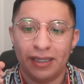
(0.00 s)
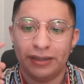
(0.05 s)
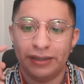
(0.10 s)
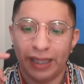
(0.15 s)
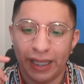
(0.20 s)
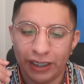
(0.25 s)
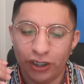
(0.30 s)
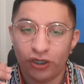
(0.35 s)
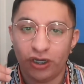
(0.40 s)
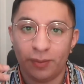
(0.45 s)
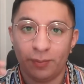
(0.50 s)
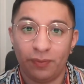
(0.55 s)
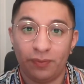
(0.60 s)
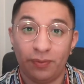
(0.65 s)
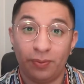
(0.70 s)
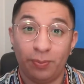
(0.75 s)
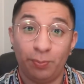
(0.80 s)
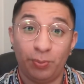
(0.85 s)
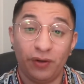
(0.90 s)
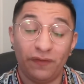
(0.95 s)
then you
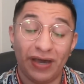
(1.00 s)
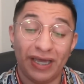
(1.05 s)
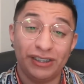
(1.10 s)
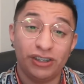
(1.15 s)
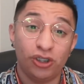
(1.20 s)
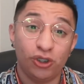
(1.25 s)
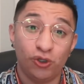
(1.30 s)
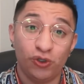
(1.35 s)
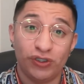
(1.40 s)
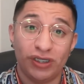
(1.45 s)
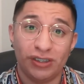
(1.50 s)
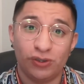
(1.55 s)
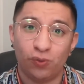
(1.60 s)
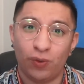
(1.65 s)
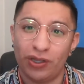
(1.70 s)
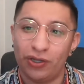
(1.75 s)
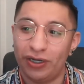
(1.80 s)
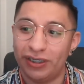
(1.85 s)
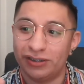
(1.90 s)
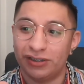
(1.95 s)
can provide solutions,
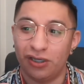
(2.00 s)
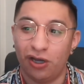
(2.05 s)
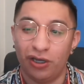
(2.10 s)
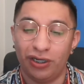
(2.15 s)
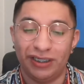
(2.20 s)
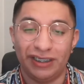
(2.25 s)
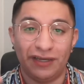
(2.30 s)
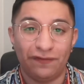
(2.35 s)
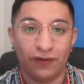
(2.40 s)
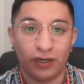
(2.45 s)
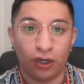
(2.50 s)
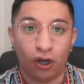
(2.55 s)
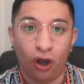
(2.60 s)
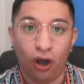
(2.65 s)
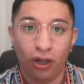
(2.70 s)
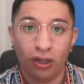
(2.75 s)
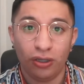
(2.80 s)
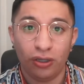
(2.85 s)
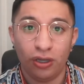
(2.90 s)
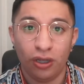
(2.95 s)
whether it's on a different
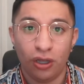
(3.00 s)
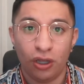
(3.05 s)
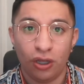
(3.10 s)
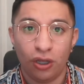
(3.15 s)
call